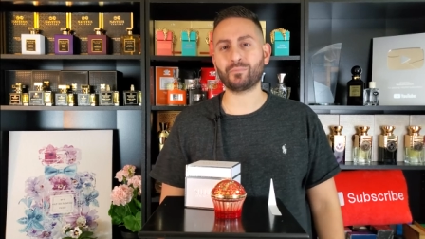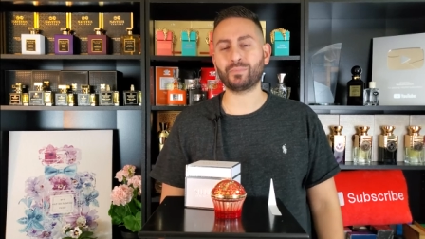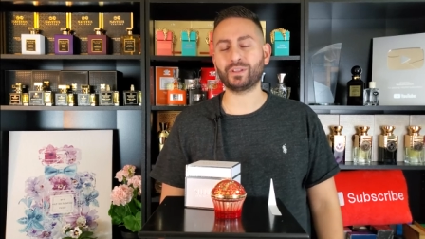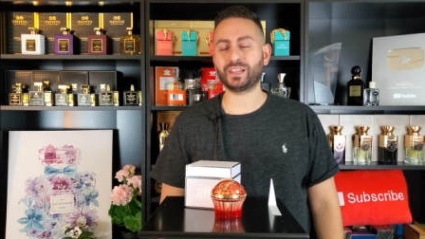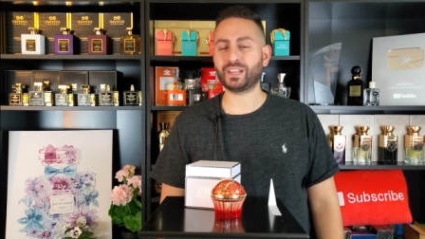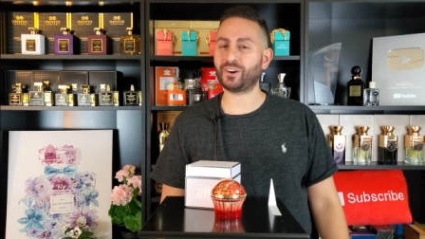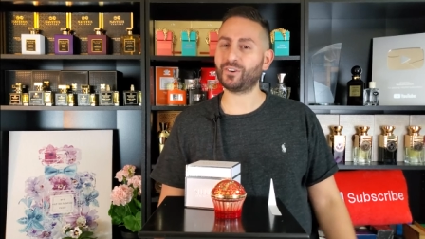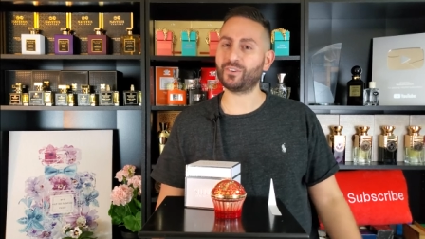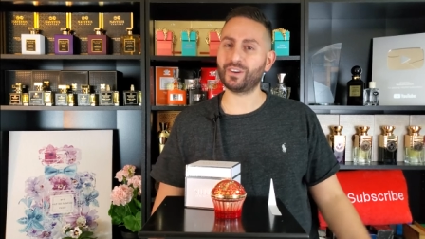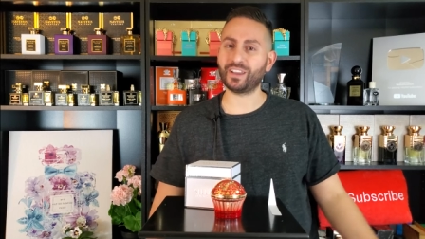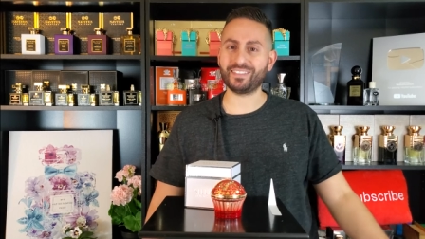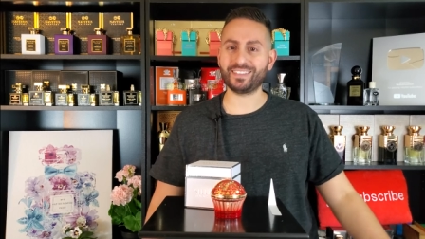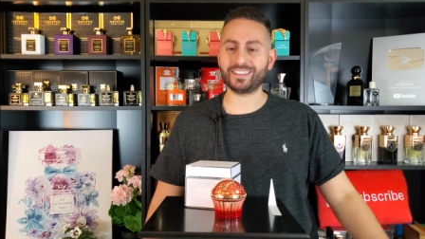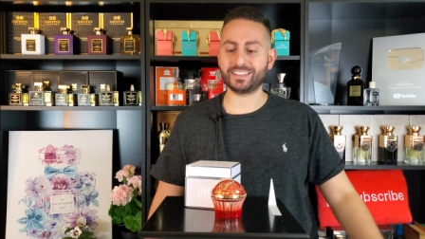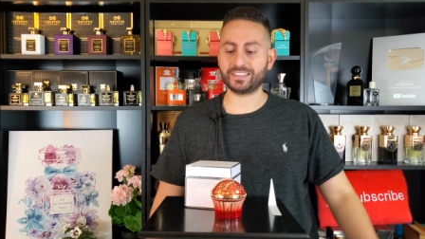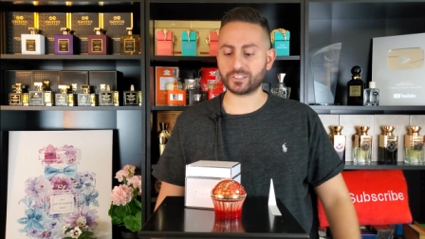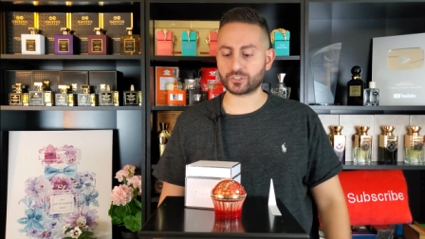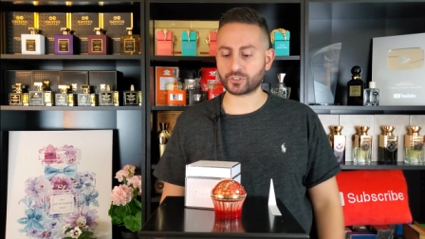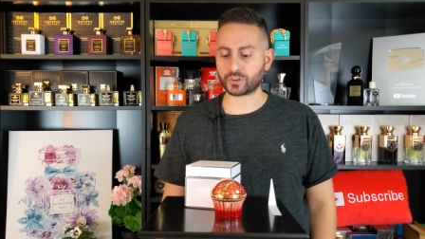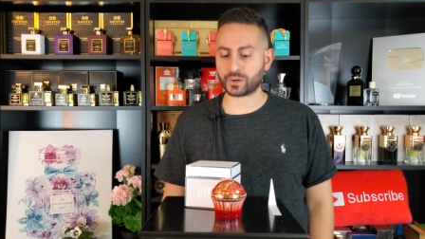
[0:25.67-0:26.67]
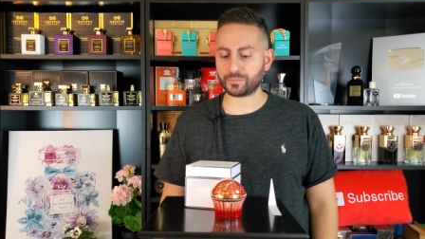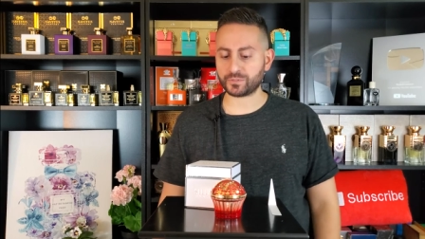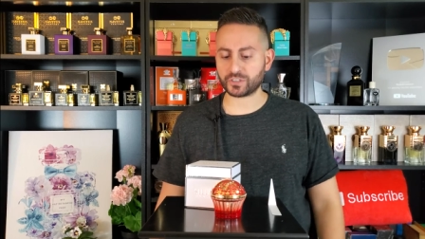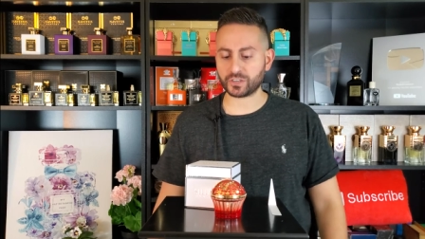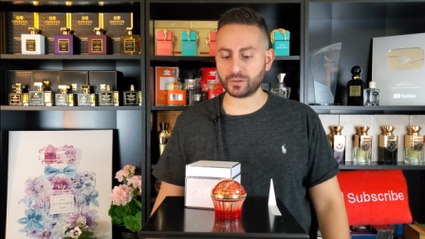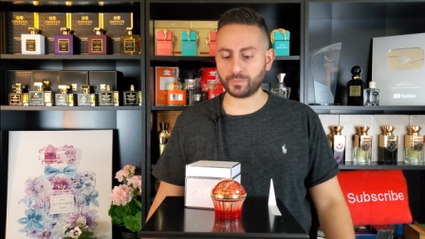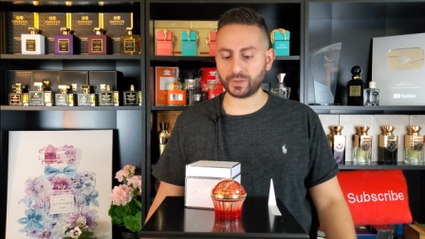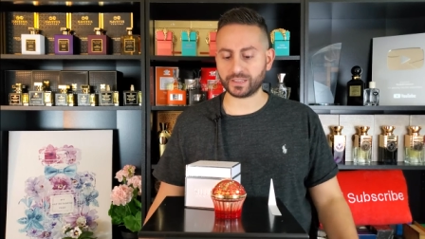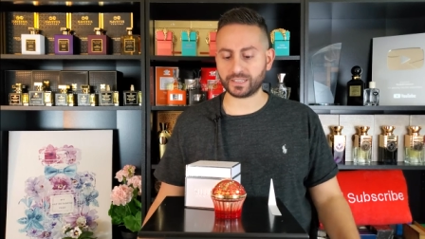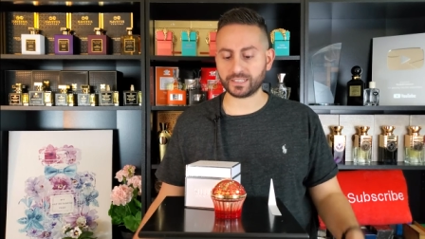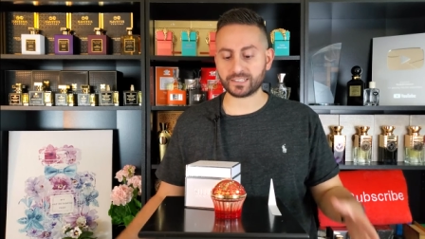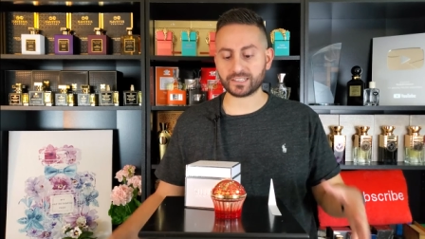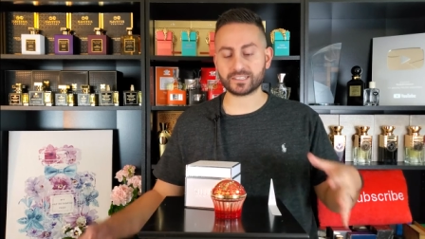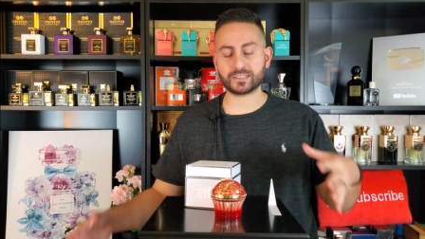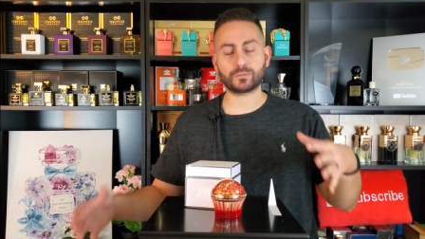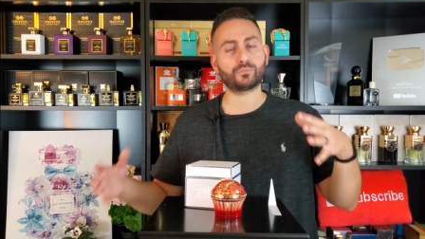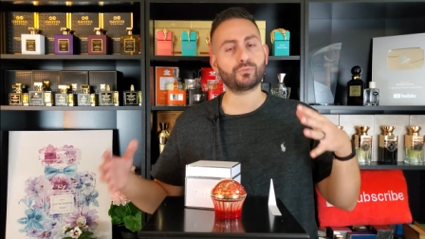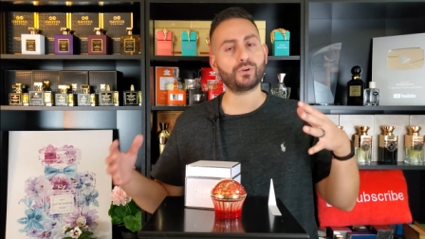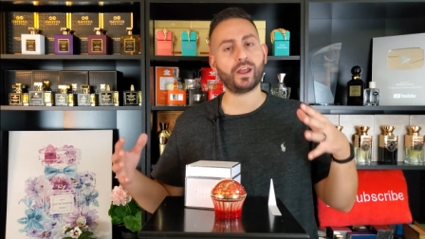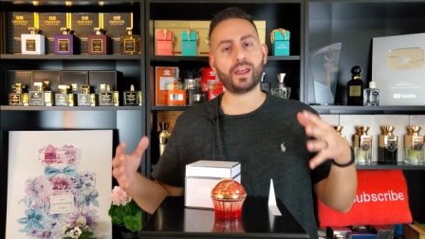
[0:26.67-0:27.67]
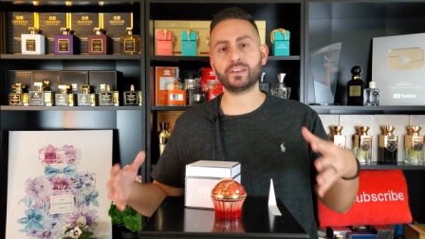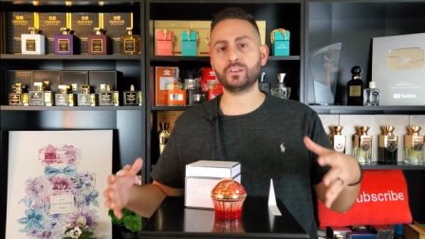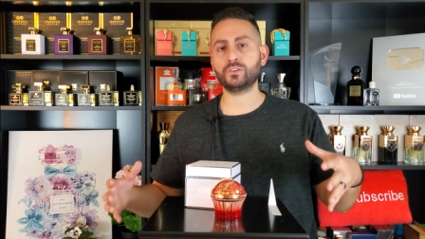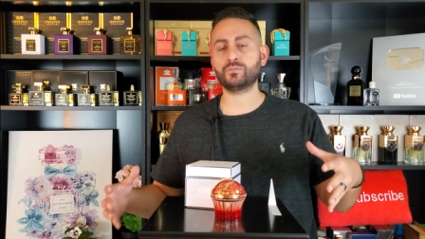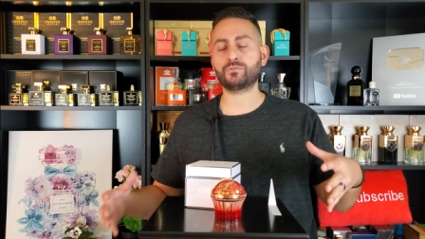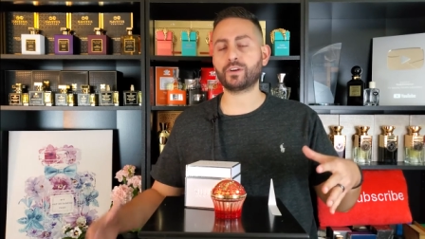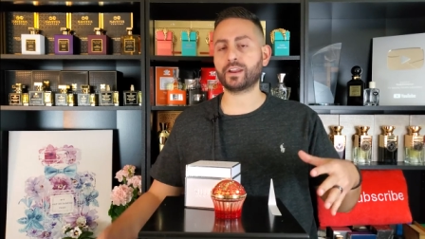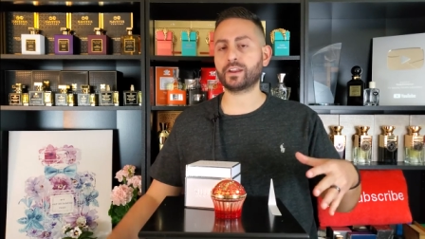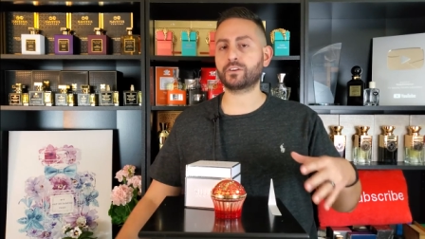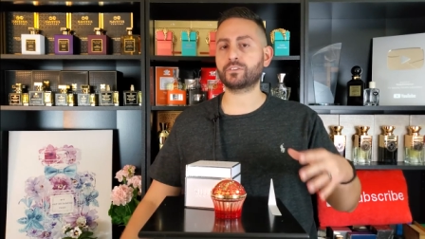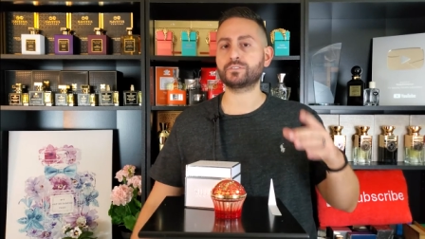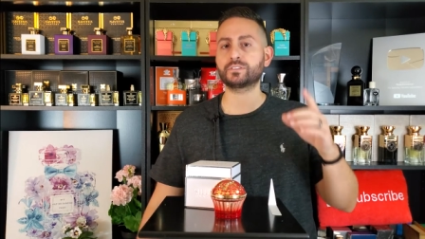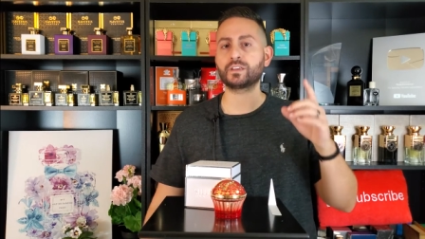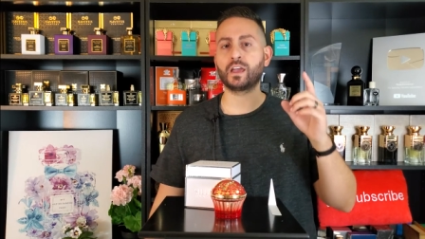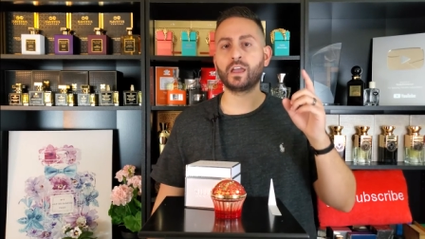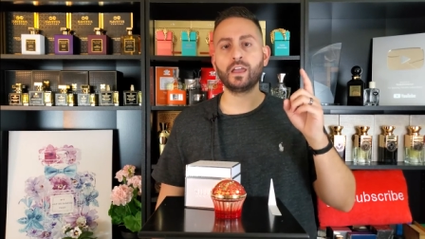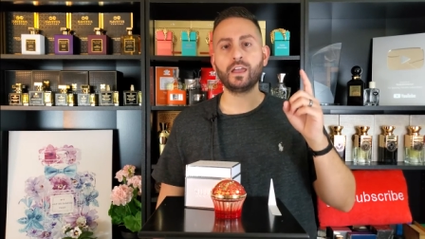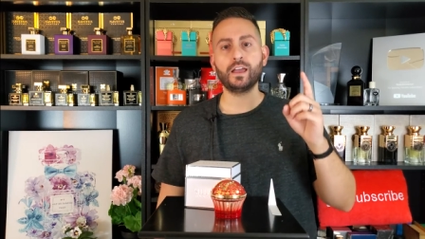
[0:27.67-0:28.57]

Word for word: below in the description. But this is a brand new fragrance.